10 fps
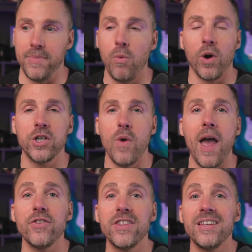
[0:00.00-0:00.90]
They want to do
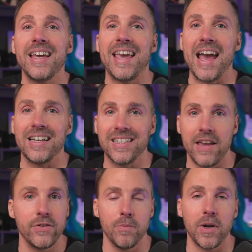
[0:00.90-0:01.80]
everything they can to
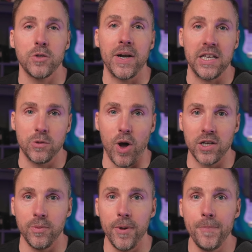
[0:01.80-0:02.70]
save as much money as
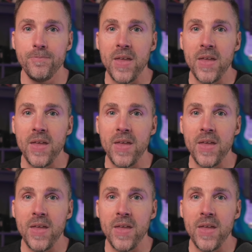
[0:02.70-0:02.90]
possible,